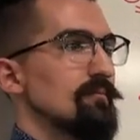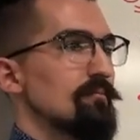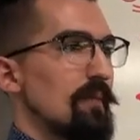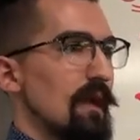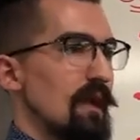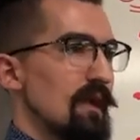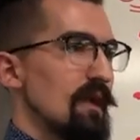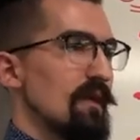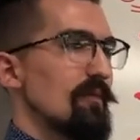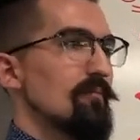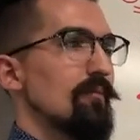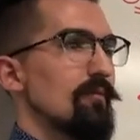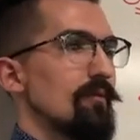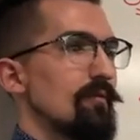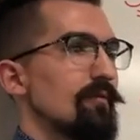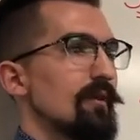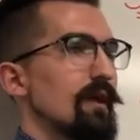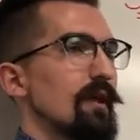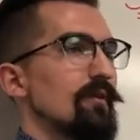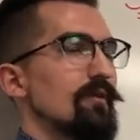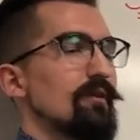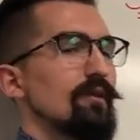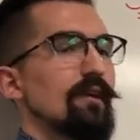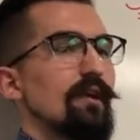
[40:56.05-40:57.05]
might have more
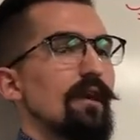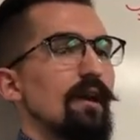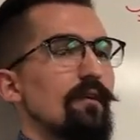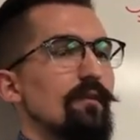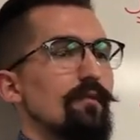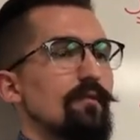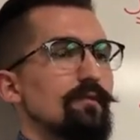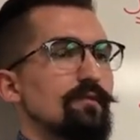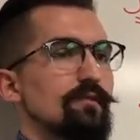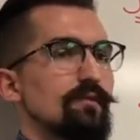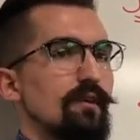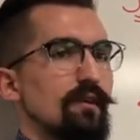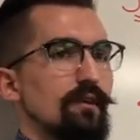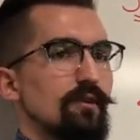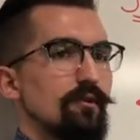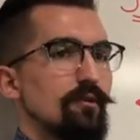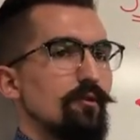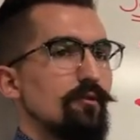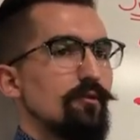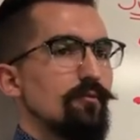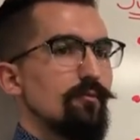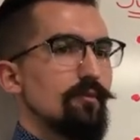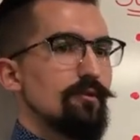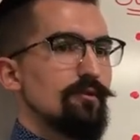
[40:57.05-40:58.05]
violent encounters than
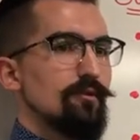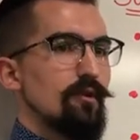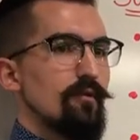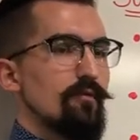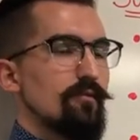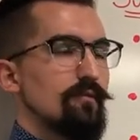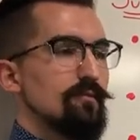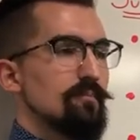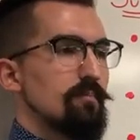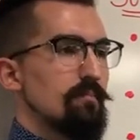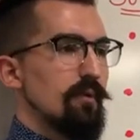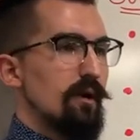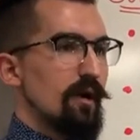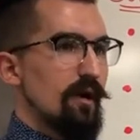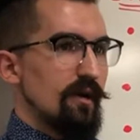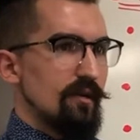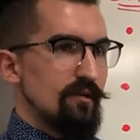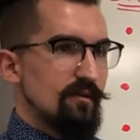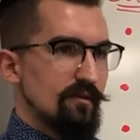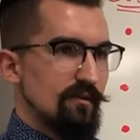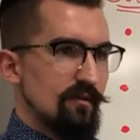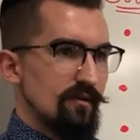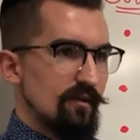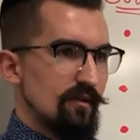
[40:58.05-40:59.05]
golden retrievers, but